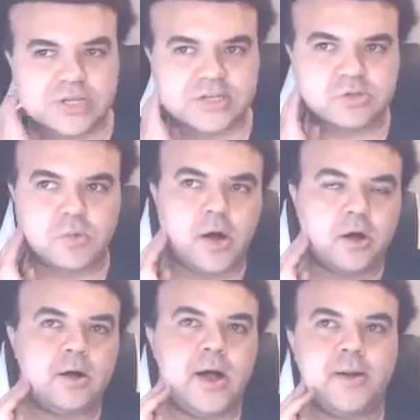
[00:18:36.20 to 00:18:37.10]
as
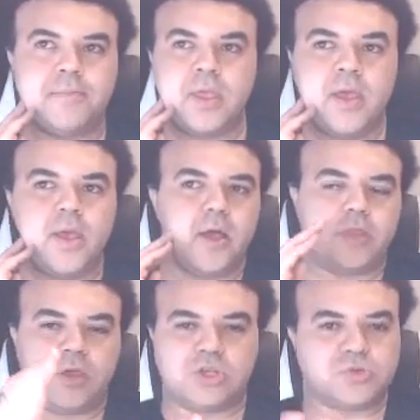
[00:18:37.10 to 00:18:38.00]
well. I
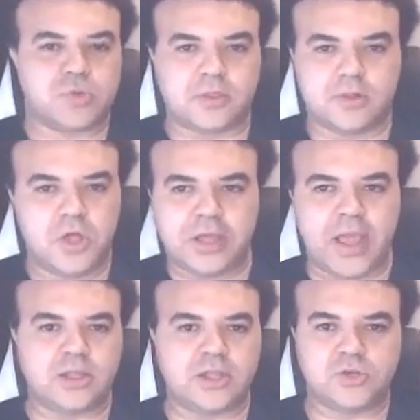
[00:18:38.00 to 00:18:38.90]
think just with
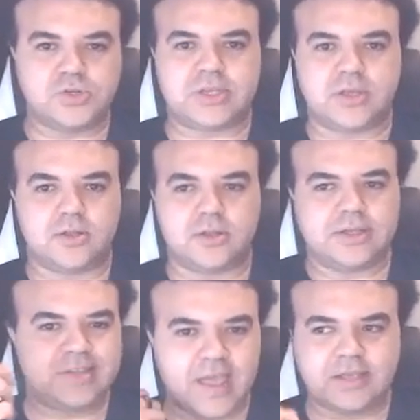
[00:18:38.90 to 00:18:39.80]
learning any new skill,
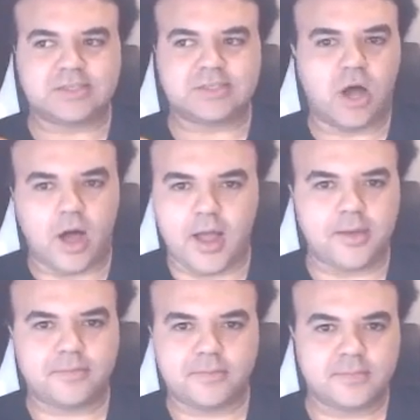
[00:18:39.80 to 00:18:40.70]
it takes
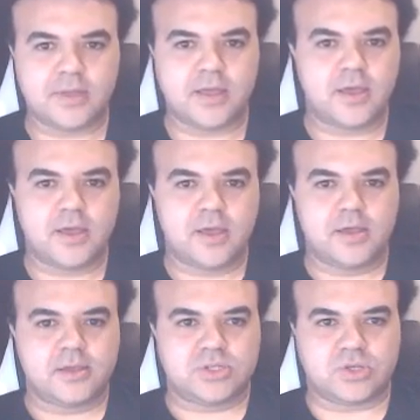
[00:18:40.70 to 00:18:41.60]
time.
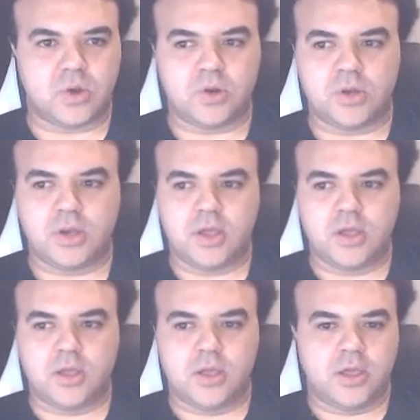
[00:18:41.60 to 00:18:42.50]
So
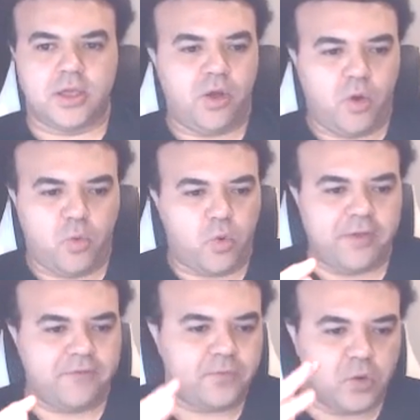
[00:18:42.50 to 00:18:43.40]

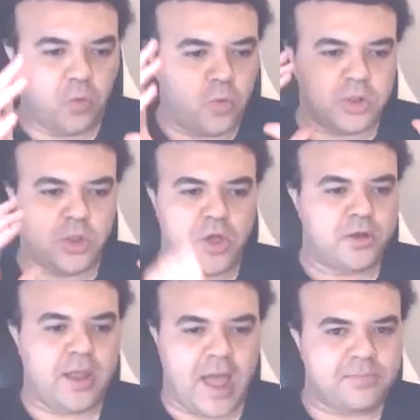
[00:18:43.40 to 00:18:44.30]
if you want to
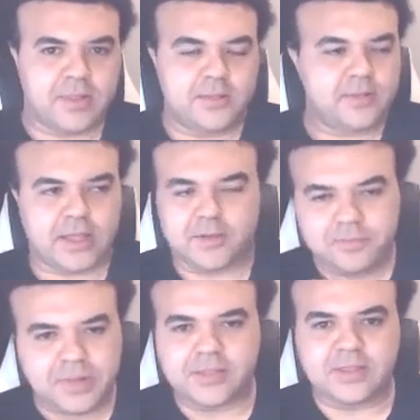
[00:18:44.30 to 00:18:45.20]
learn how to
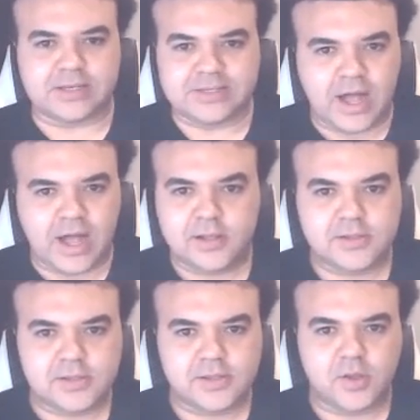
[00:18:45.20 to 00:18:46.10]
play the guitar,
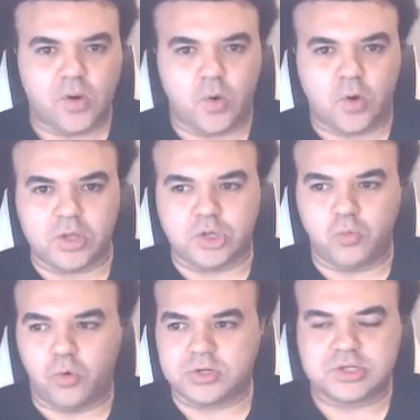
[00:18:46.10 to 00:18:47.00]
or you
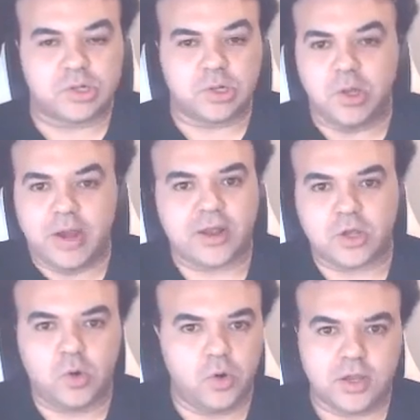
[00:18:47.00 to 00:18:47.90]
want to learn how to
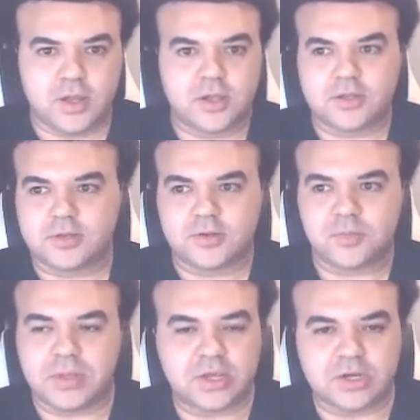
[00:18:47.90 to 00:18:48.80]
cook
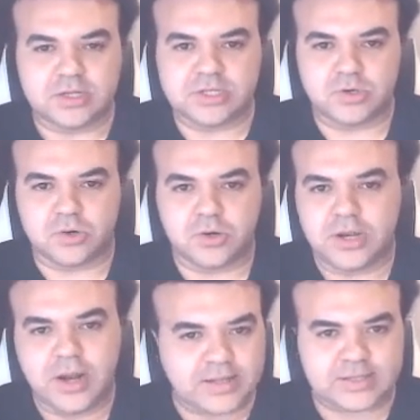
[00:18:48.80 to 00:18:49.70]
because you're
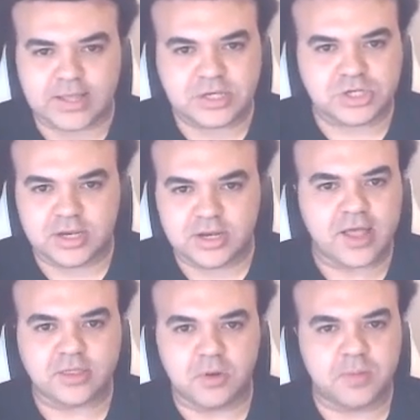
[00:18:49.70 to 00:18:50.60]
in isolation
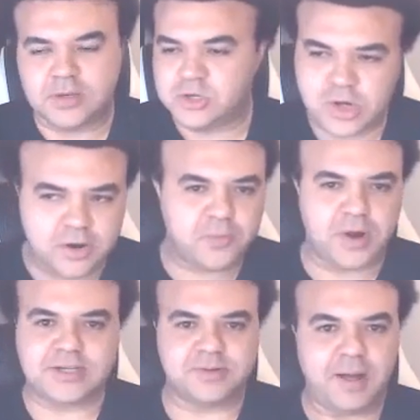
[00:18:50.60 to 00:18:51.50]
at the moment, you're trying to
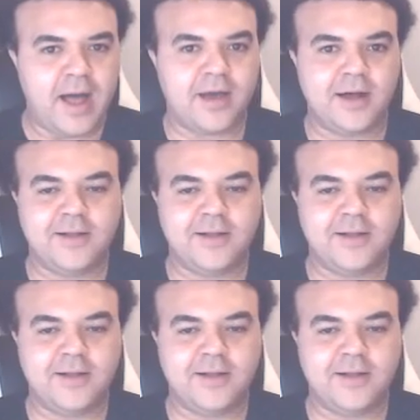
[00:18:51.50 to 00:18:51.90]
impress your partner,